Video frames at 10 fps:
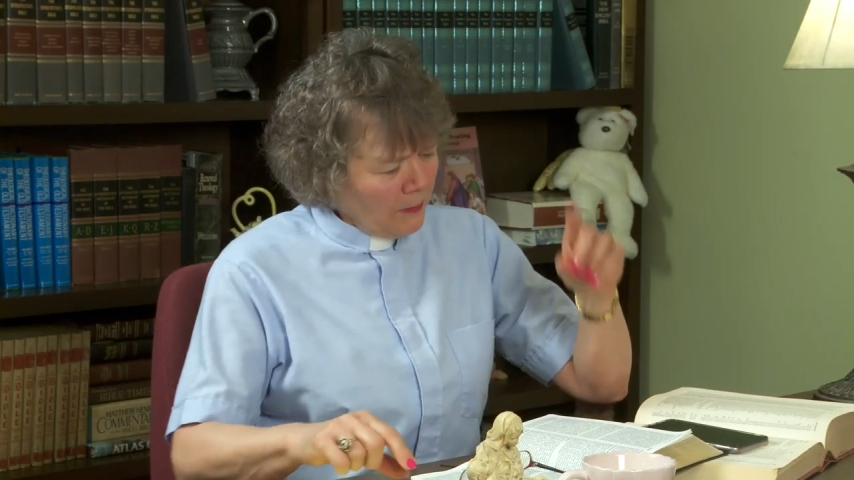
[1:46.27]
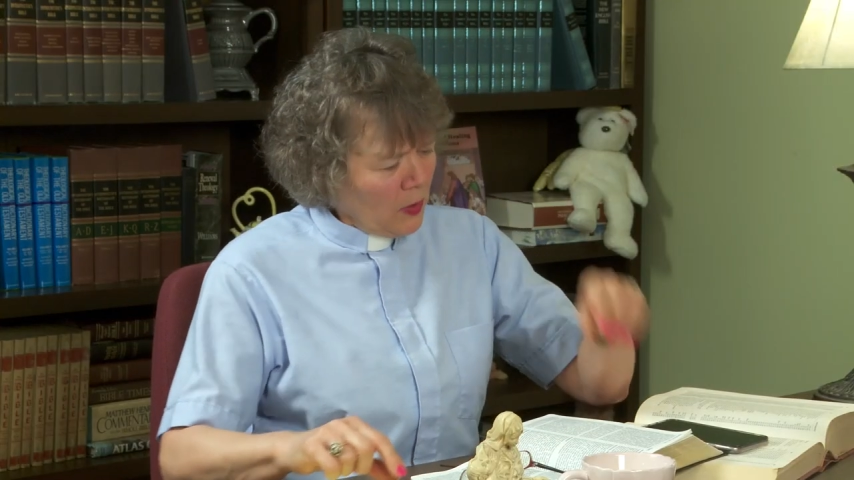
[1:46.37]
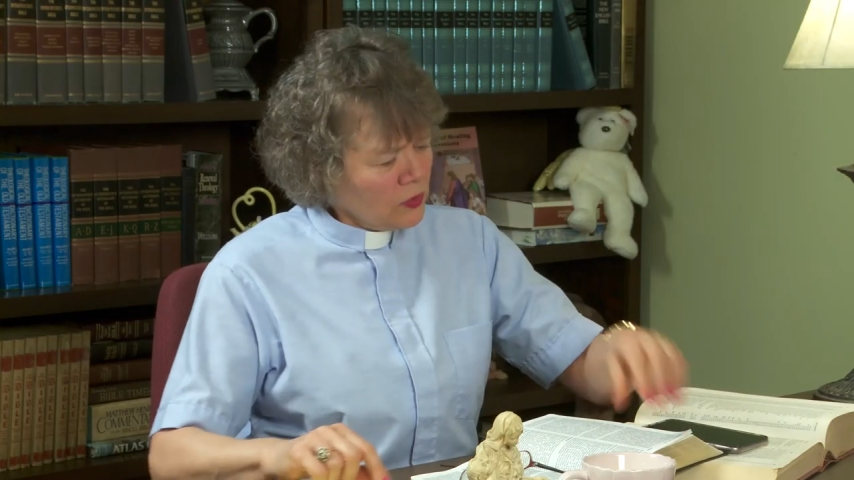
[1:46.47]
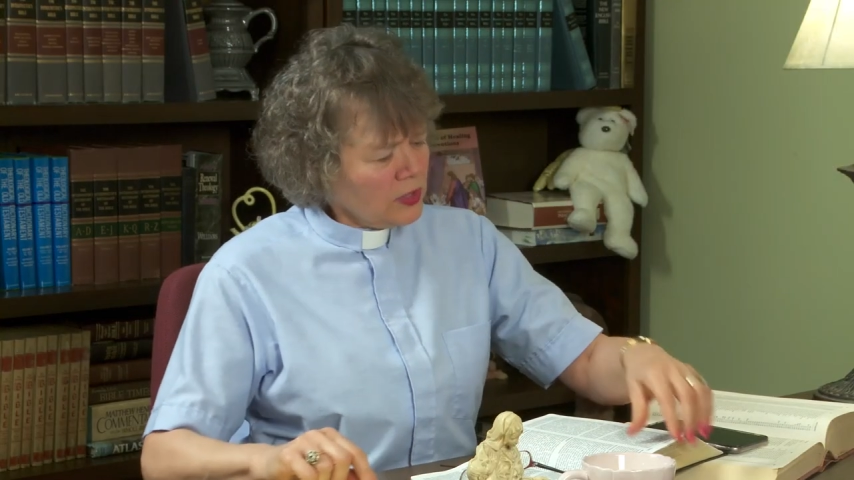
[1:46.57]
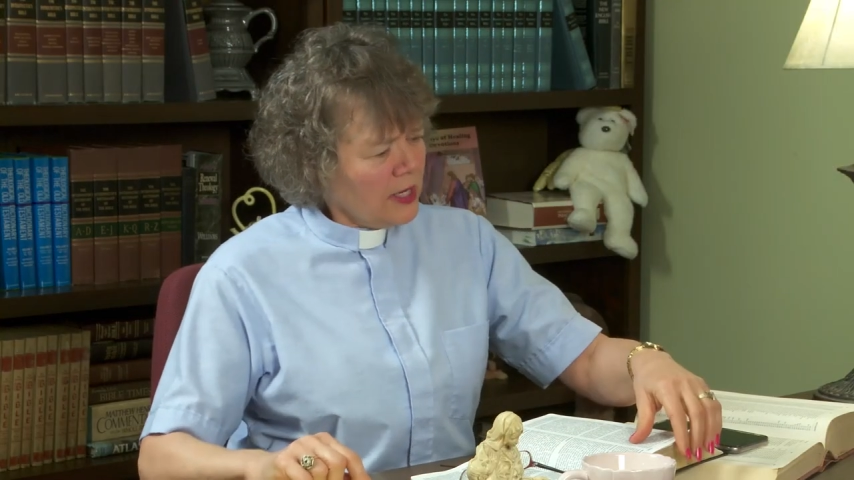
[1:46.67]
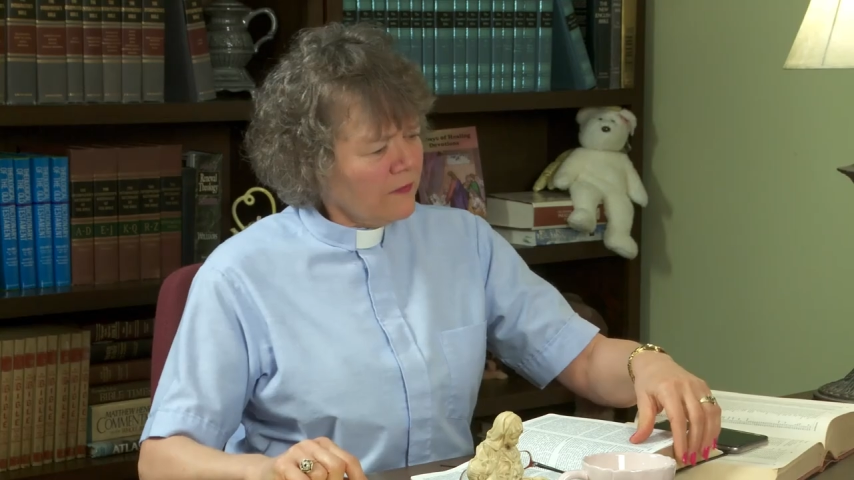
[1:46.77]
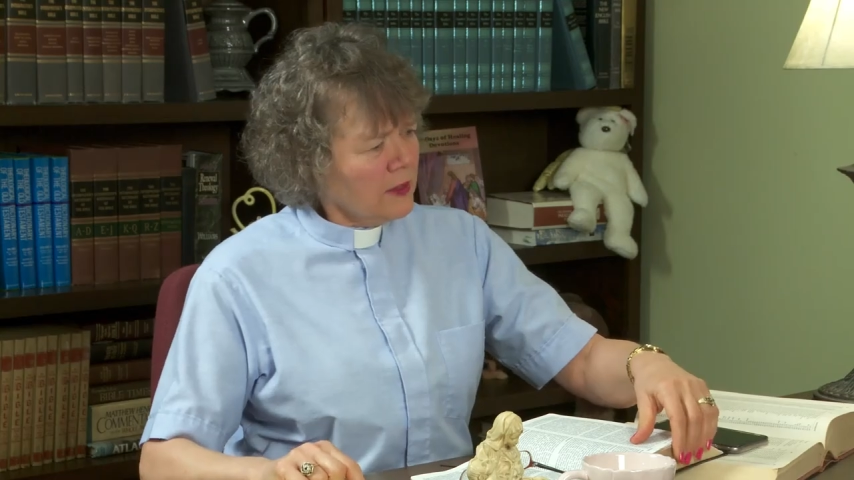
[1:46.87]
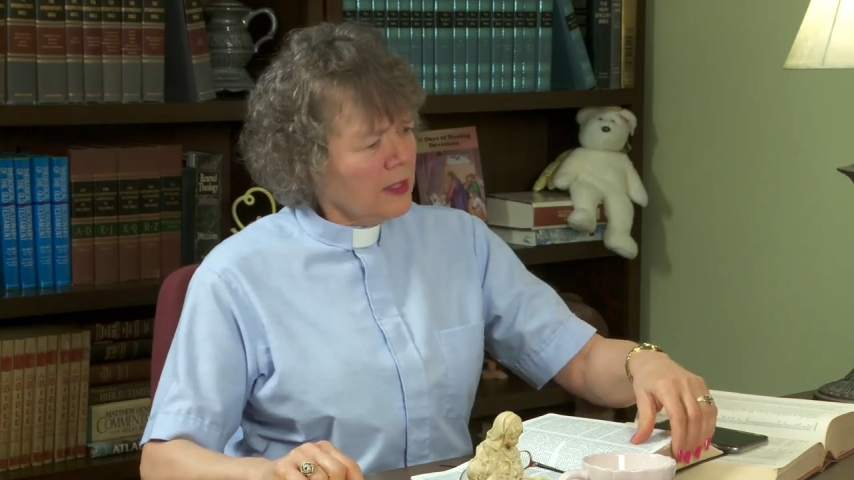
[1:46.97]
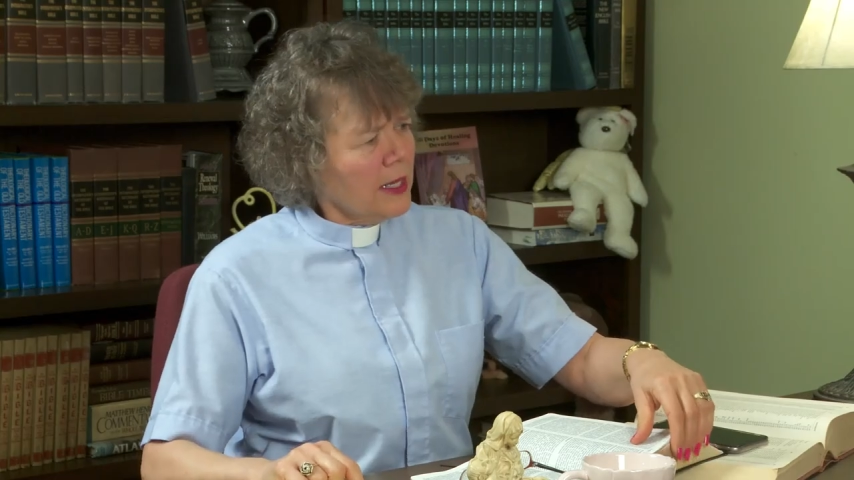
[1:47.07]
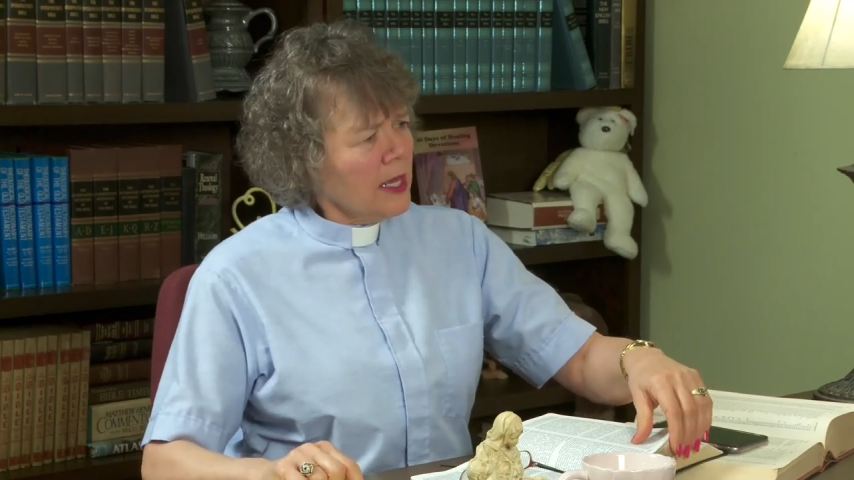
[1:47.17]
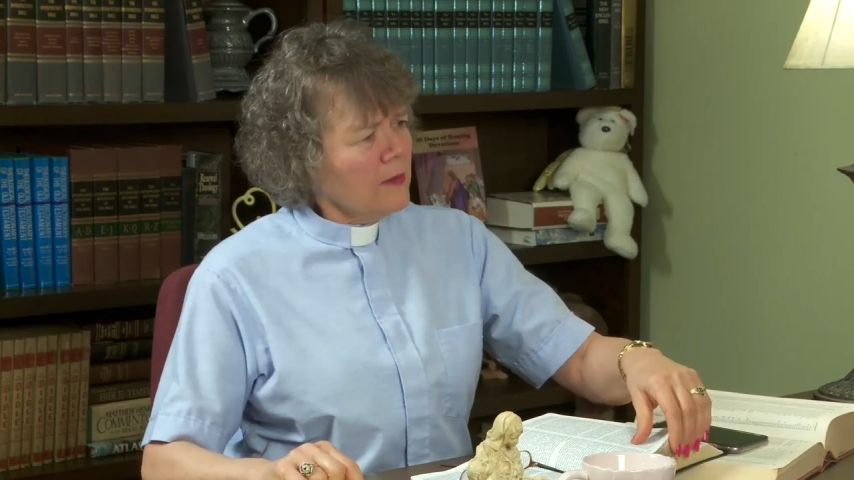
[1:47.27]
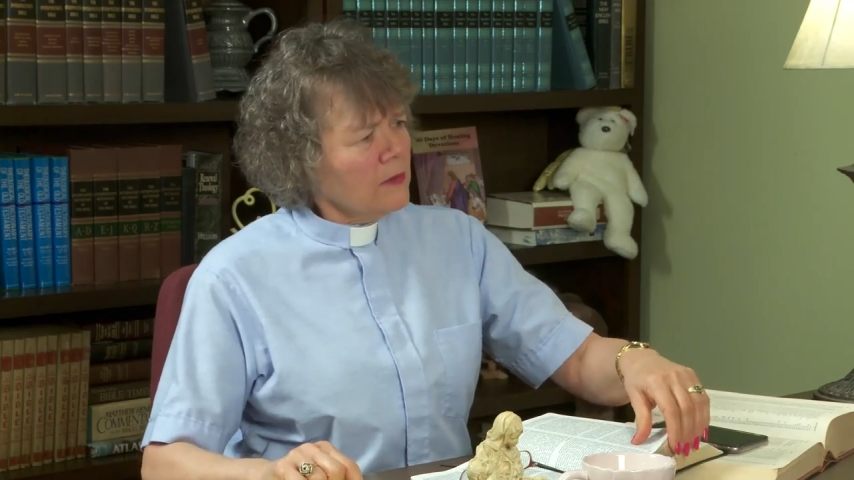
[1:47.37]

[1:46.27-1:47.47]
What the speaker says: most definitely am.